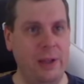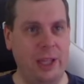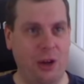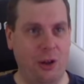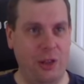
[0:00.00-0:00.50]

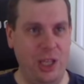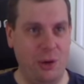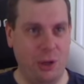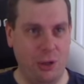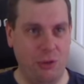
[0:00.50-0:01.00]
you know, that
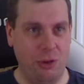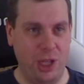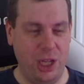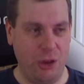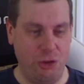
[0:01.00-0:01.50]
you can
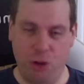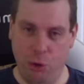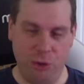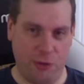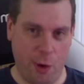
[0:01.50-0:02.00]

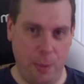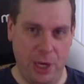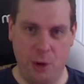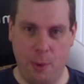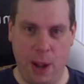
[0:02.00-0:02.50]
choose from
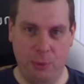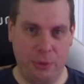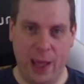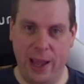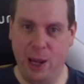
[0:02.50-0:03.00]
in and
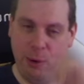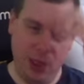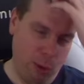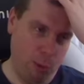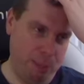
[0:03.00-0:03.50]
around that era,
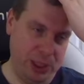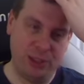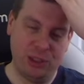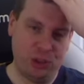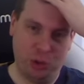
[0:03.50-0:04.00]
that would
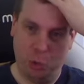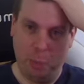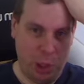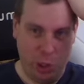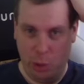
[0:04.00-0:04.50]
be
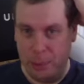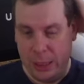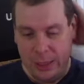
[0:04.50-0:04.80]
superb.